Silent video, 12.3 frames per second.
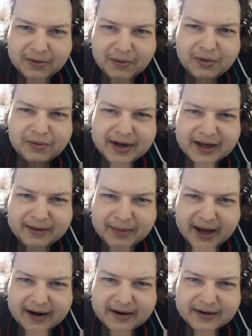What really
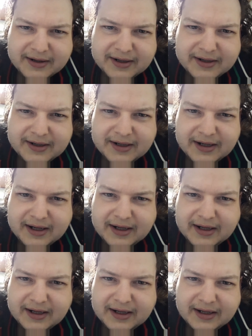matters
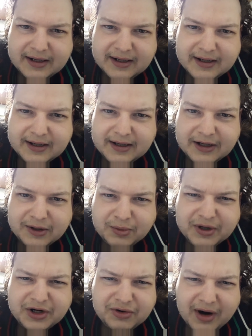is
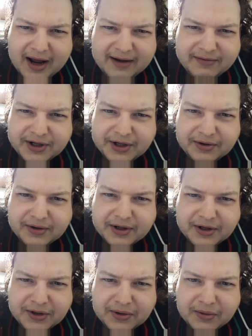what drives you to
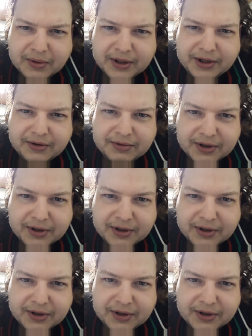do what you